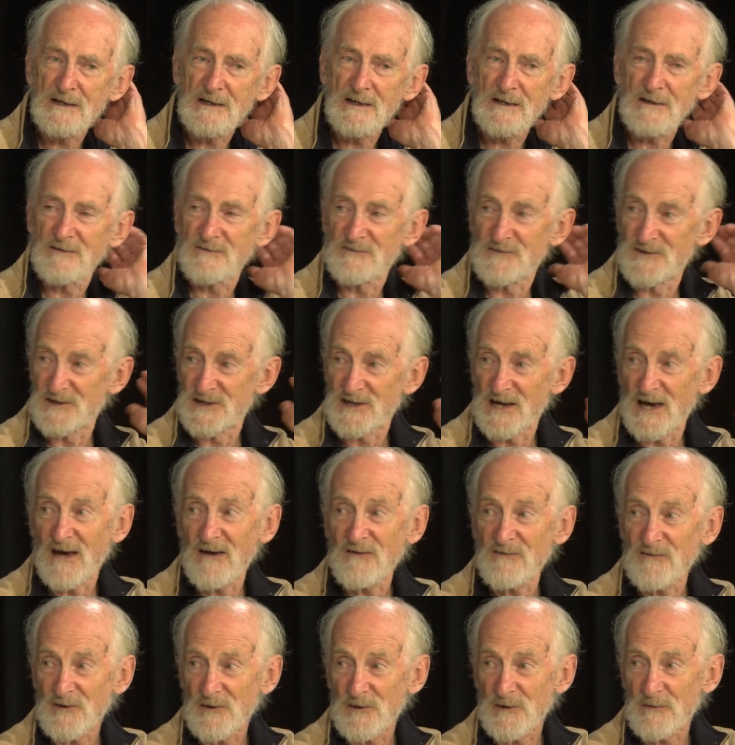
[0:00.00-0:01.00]
of the
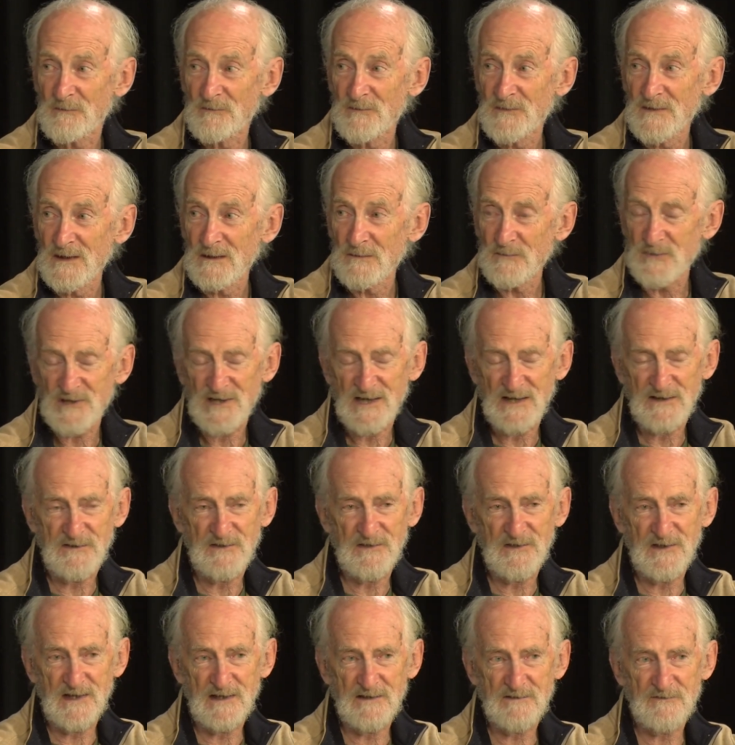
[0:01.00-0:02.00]
novel, but I
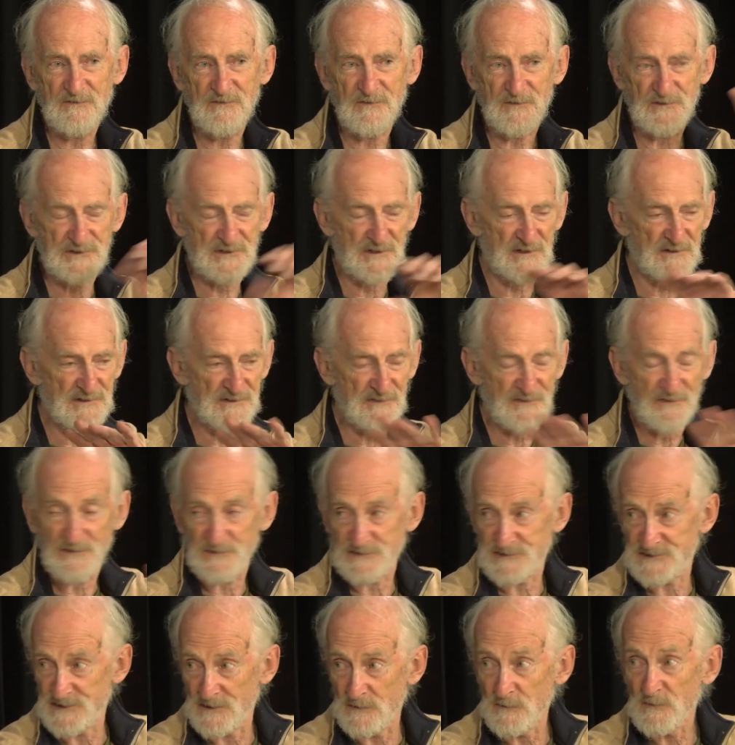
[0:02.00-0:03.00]
think for, for
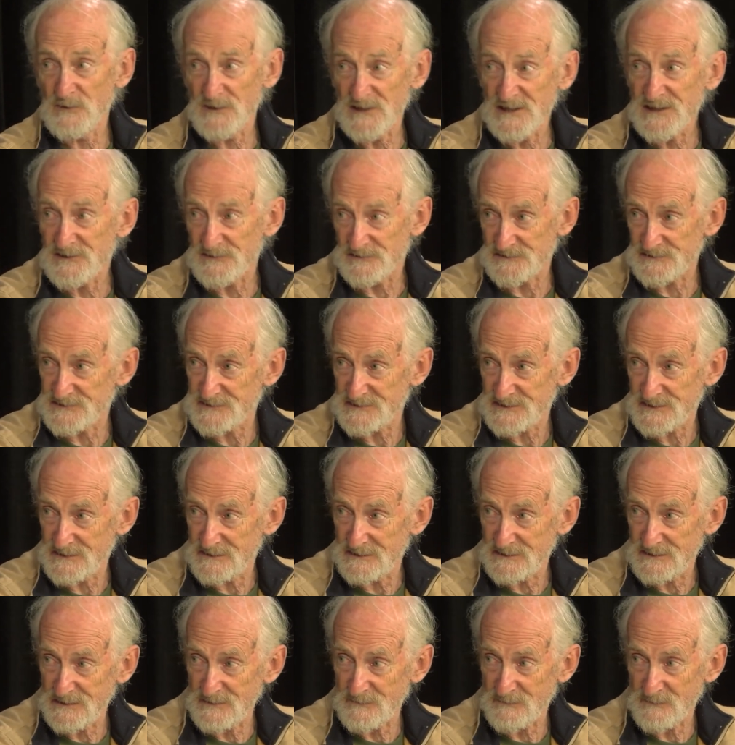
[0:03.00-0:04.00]
some readers,
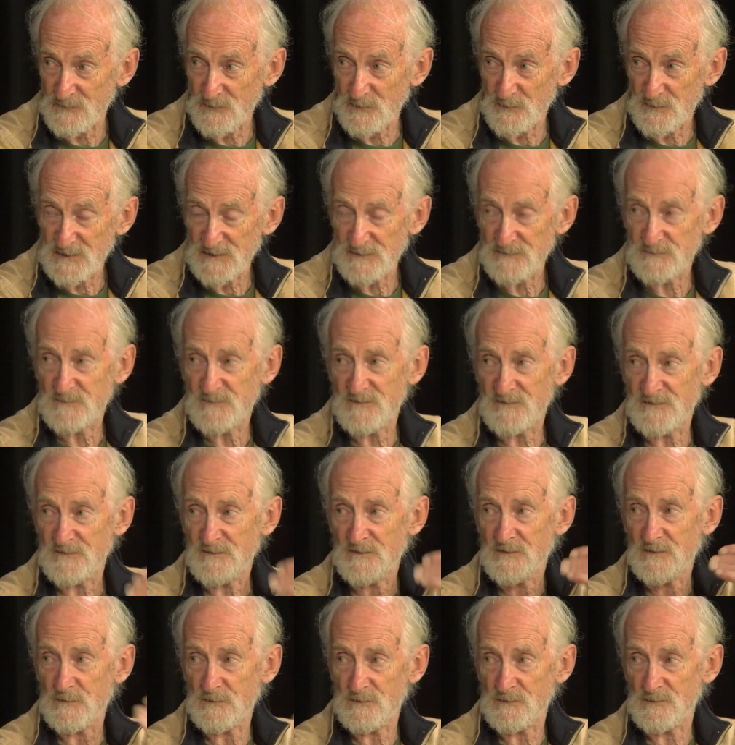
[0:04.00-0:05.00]
it will be
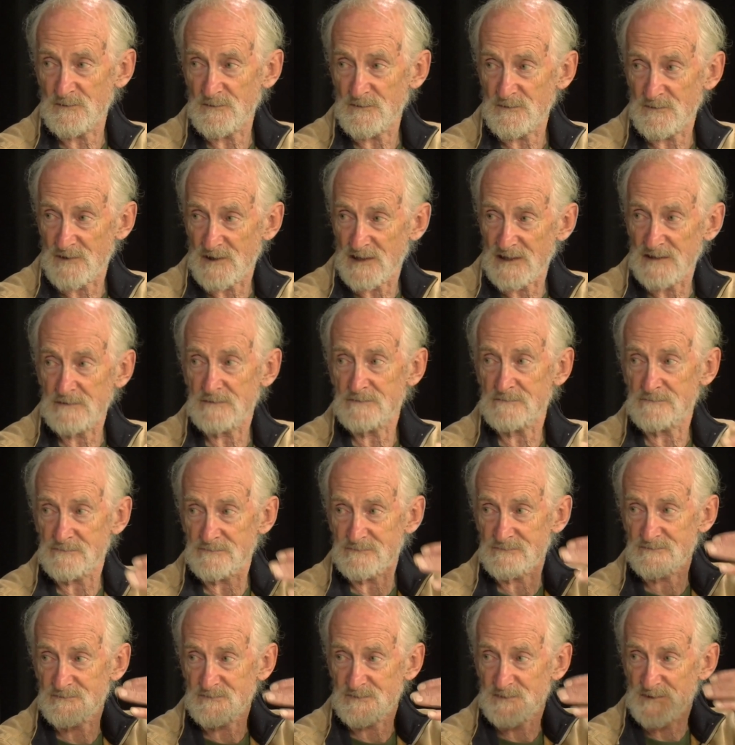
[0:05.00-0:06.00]
right,
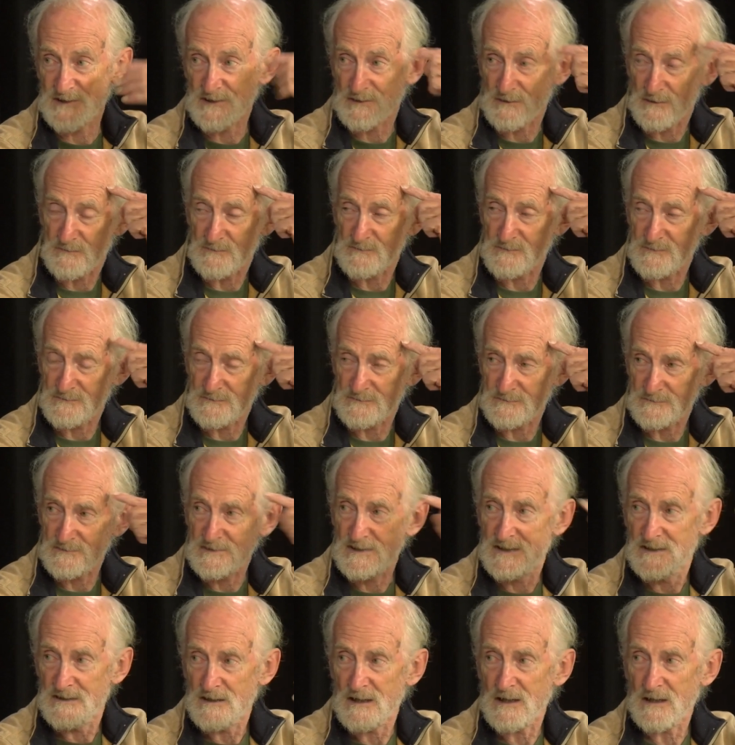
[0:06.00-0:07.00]
you know, mm -hmm.
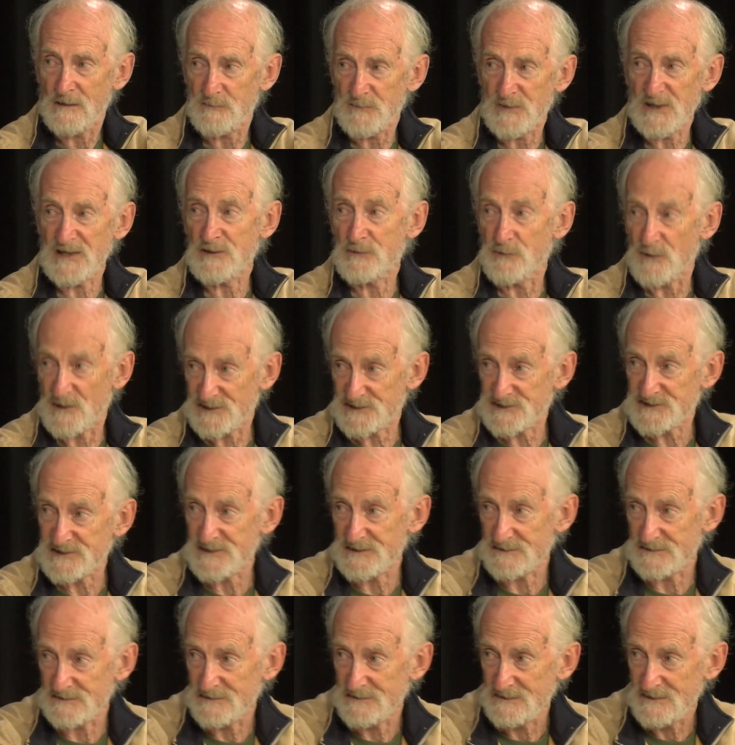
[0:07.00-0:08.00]
a big
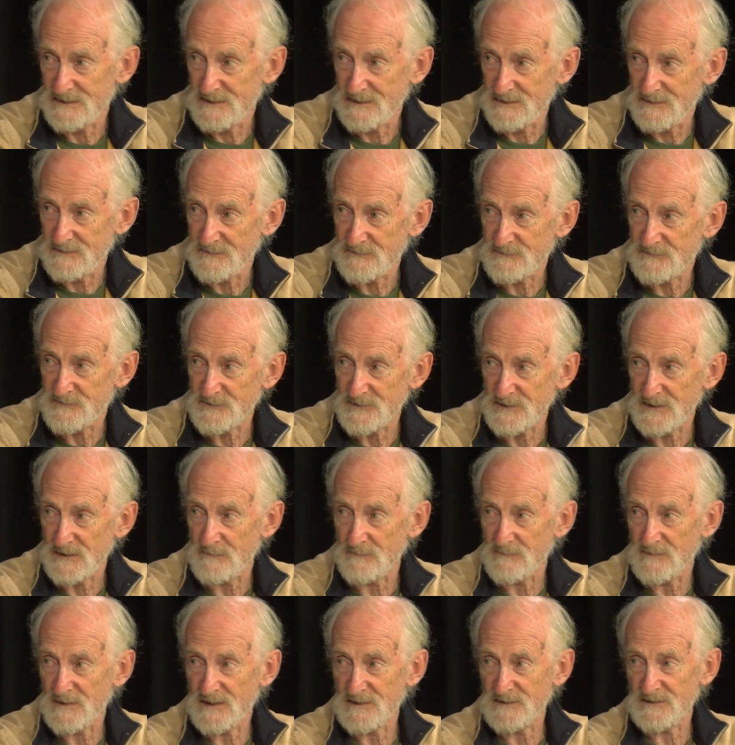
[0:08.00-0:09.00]
question for
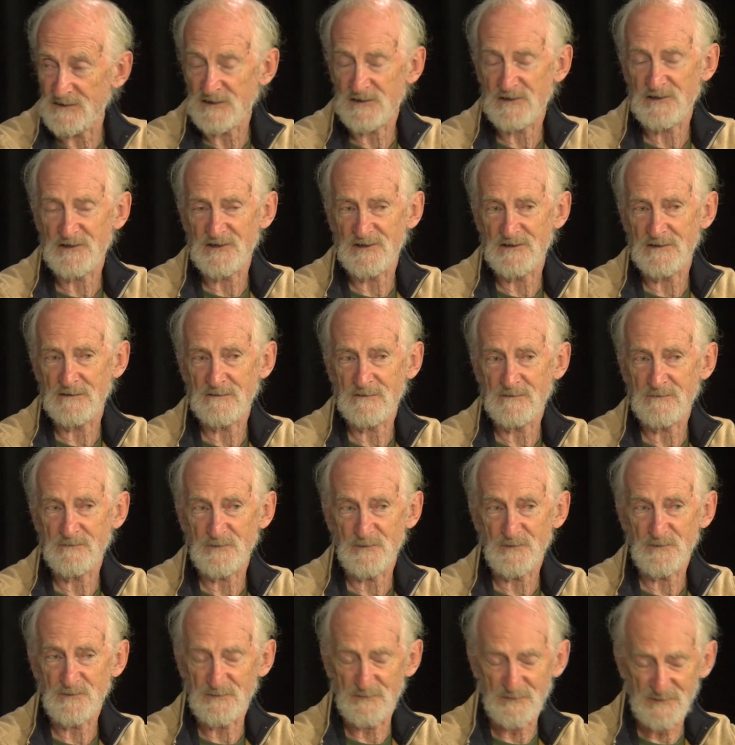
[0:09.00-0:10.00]
them, and they're going
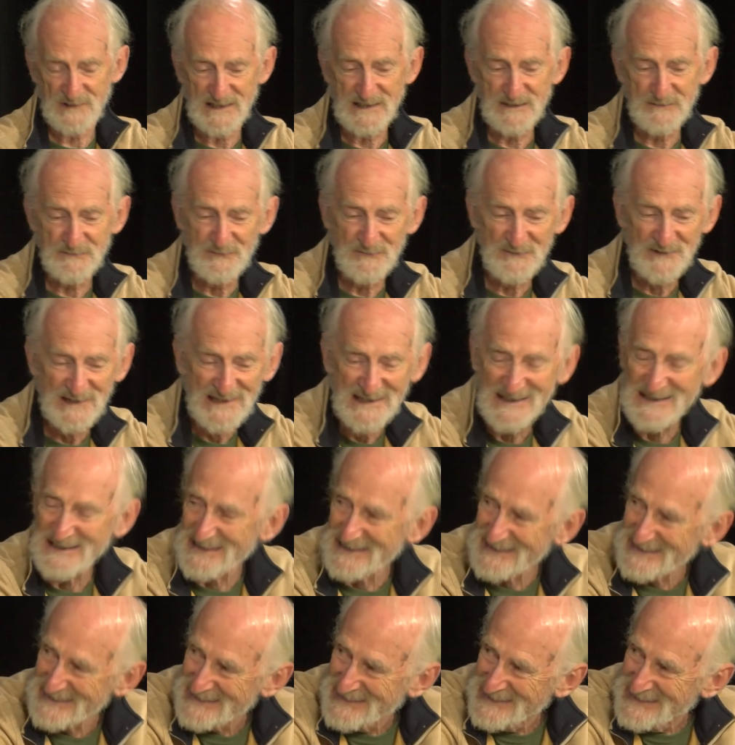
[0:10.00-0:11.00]
to keep
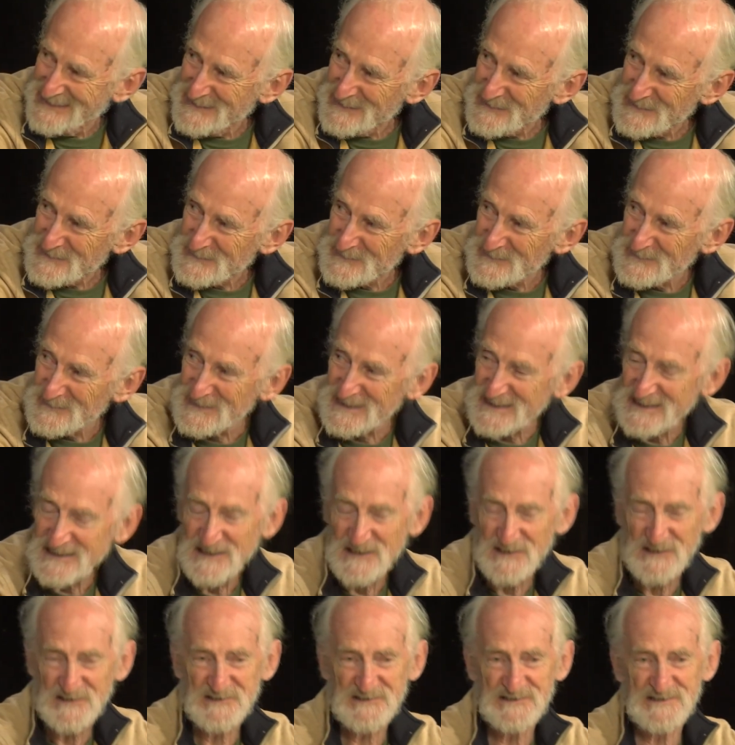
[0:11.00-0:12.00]
reading right.
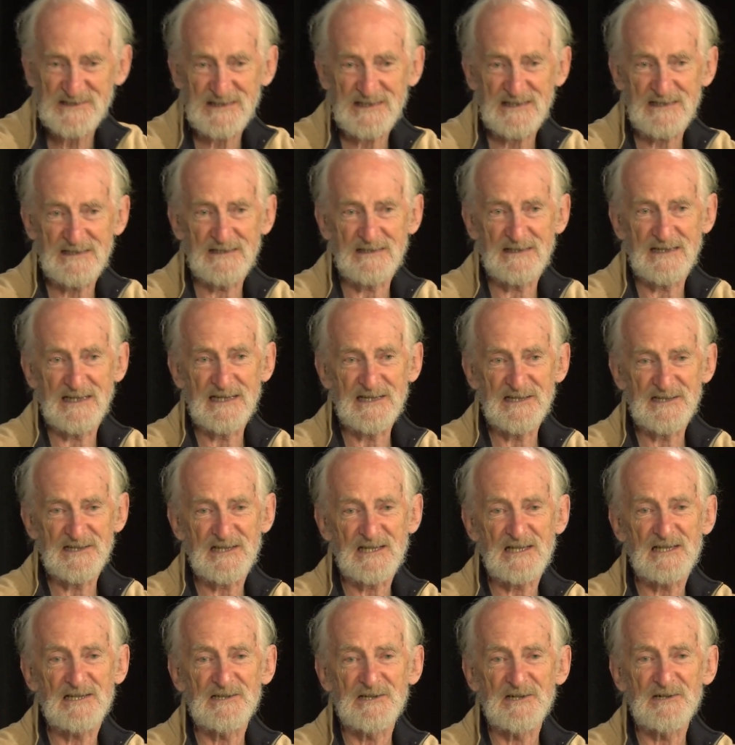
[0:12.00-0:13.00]
because he
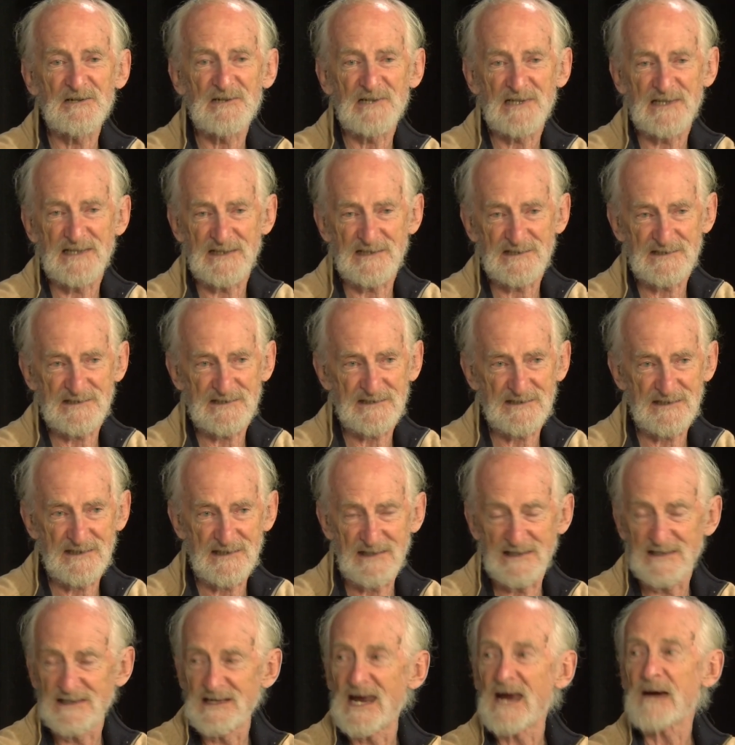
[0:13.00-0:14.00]
clearly is
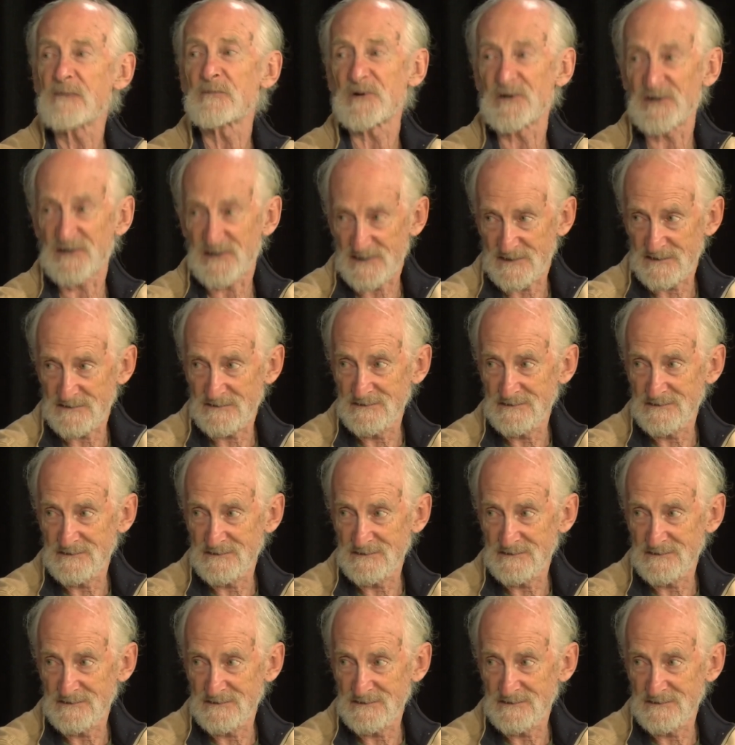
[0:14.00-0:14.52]
enamored